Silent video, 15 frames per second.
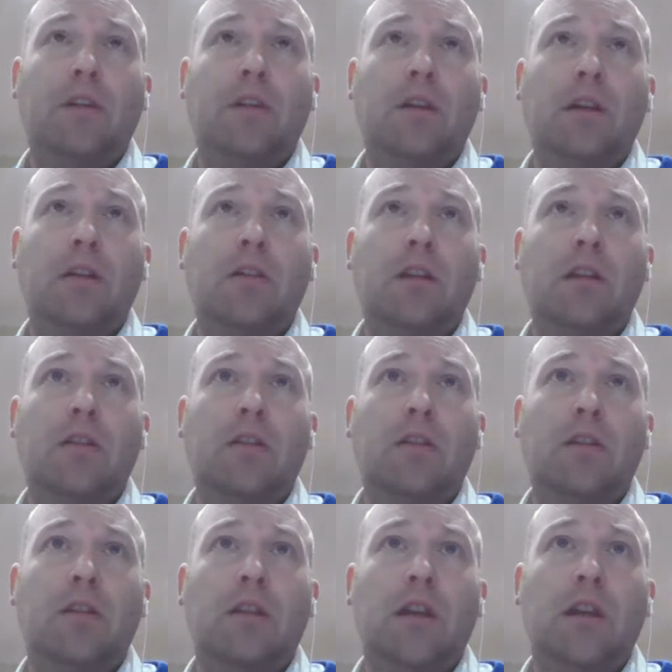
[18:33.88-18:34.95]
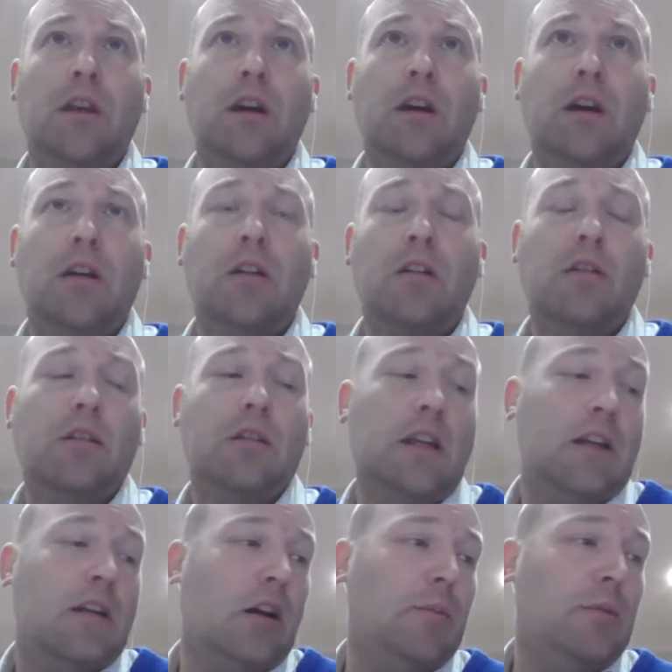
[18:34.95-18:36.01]
the
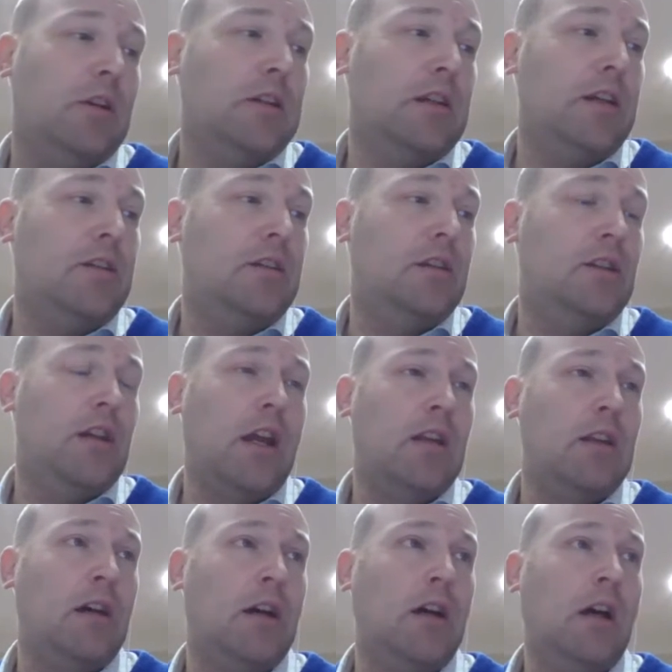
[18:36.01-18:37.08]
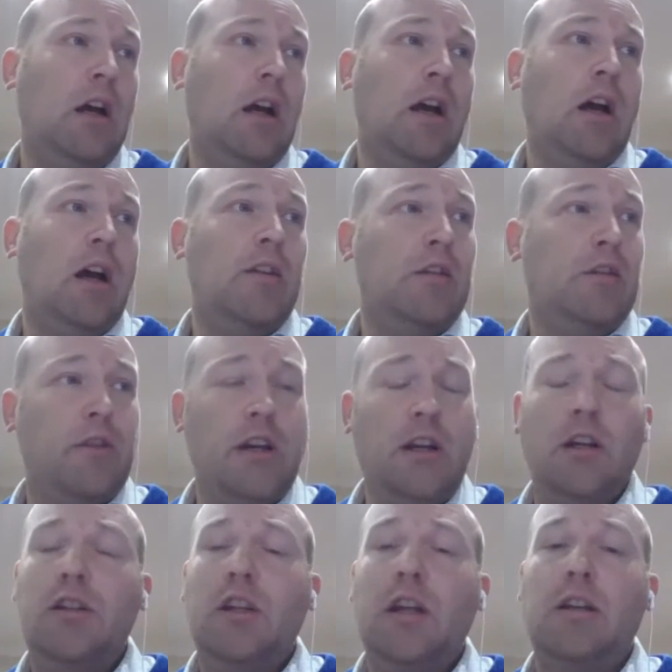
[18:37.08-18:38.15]
decarbonisation agenda, the green
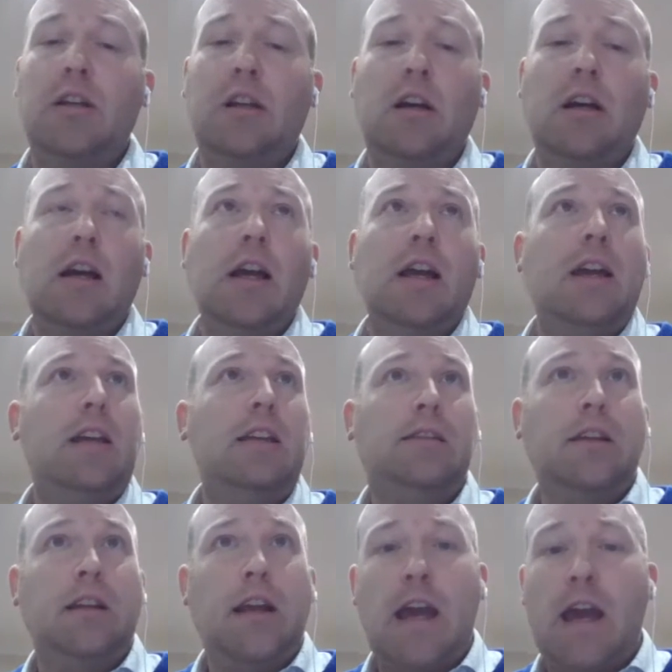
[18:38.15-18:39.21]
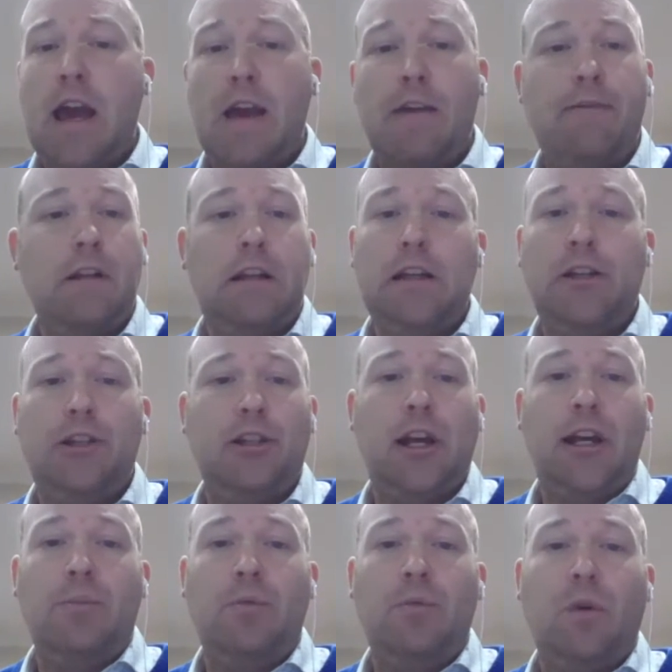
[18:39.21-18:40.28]
agenda, is going to heavily
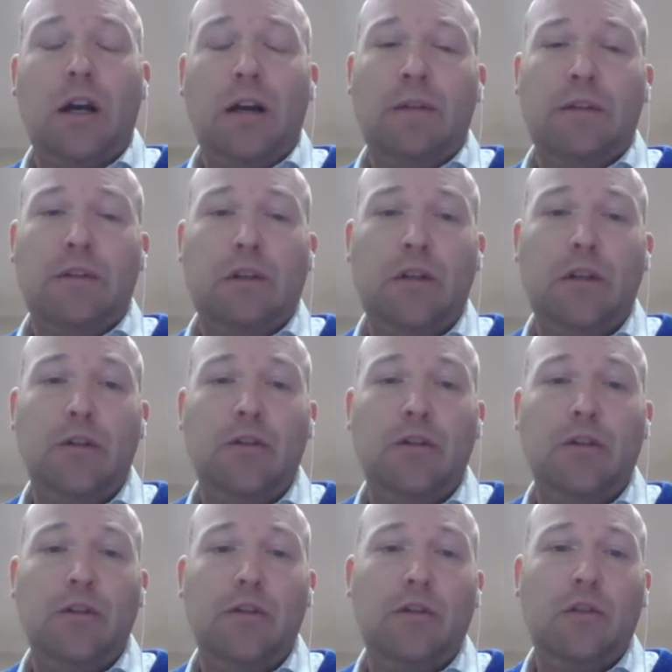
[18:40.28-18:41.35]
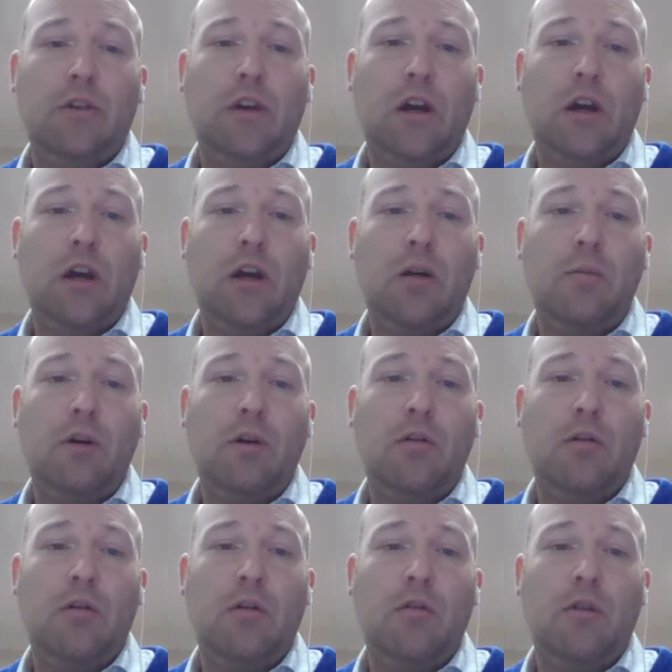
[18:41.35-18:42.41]
shape whatever solutions are
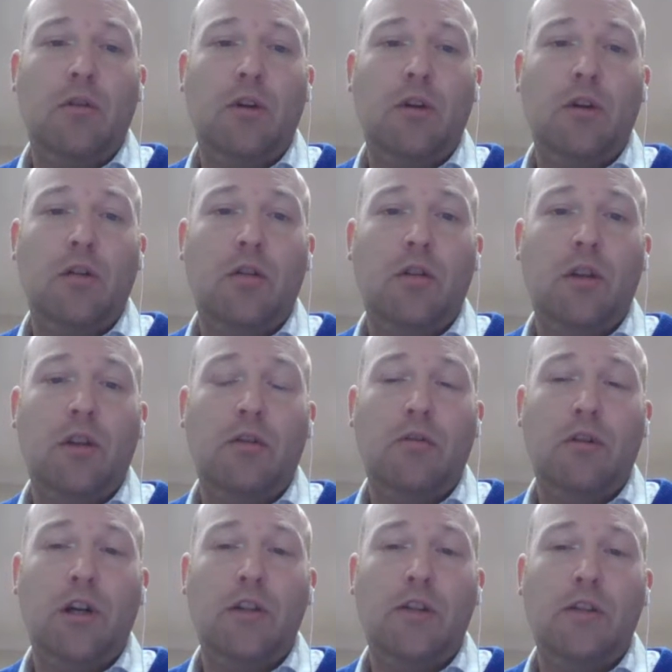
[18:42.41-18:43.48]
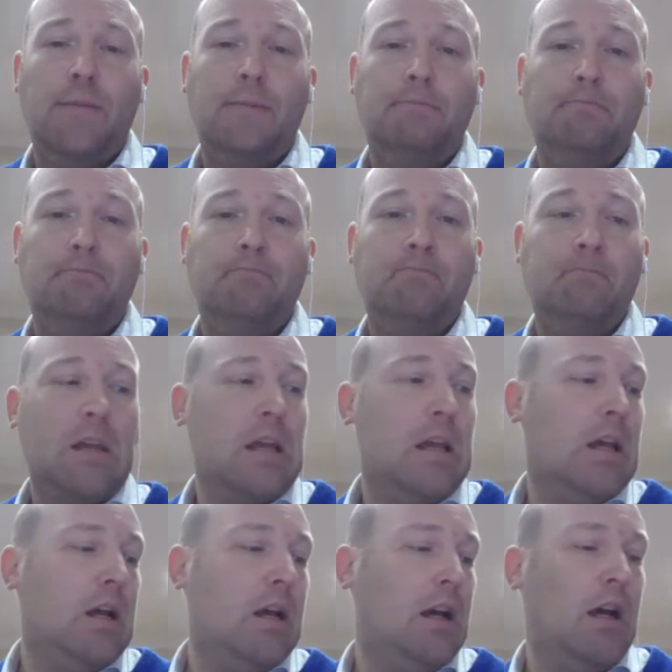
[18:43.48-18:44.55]
on the horizon.
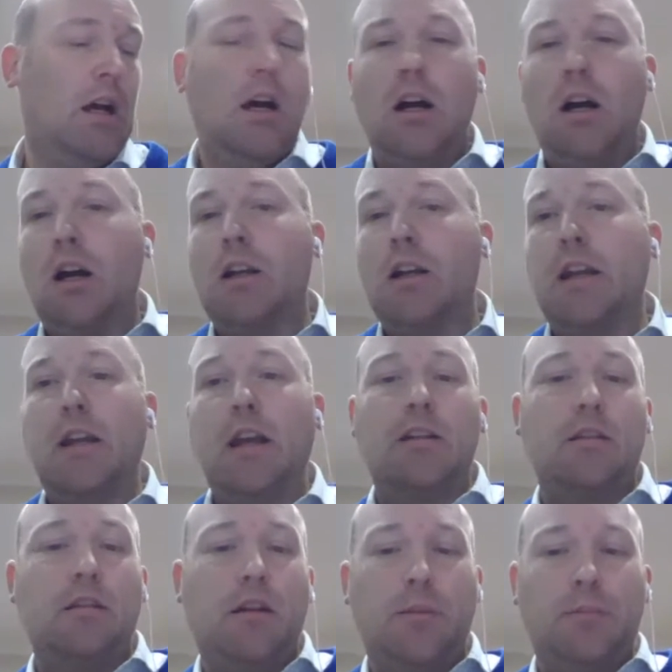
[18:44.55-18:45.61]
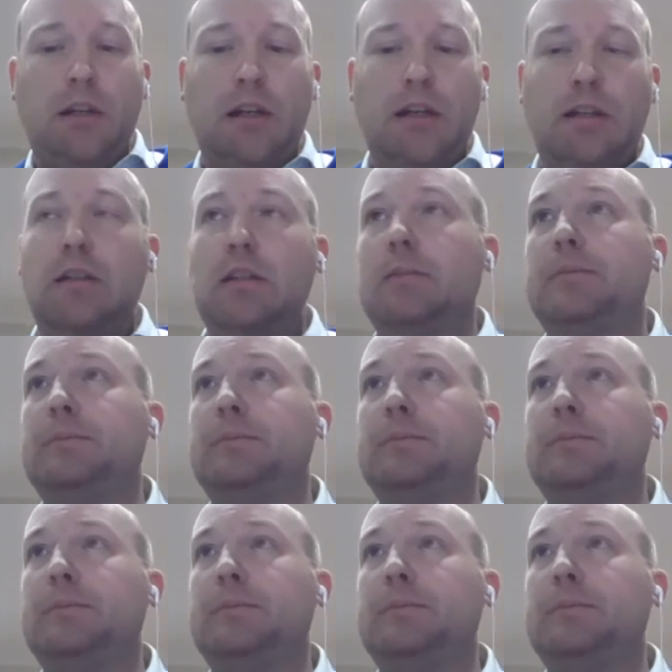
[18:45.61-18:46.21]
Okay, next slide, please.